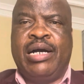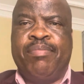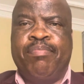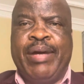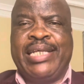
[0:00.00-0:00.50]

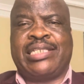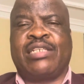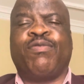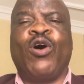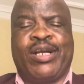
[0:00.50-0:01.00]

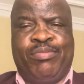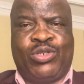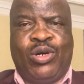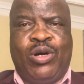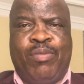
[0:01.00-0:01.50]
ministers'
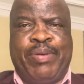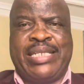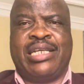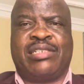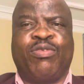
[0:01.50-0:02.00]
forums or
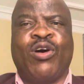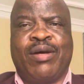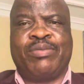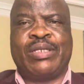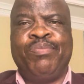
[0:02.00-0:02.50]
pastors'
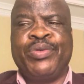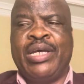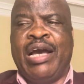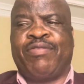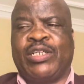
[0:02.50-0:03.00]
forums
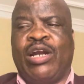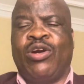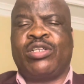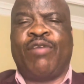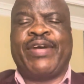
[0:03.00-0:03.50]
have got a
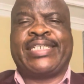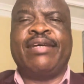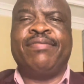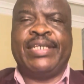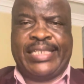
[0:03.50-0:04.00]
lot of
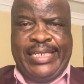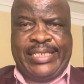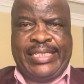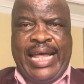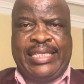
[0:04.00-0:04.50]

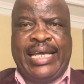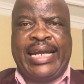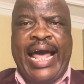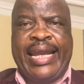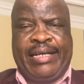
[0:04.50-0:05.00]
activities that they're
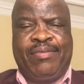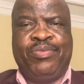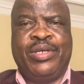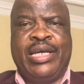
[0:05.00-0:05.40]
running.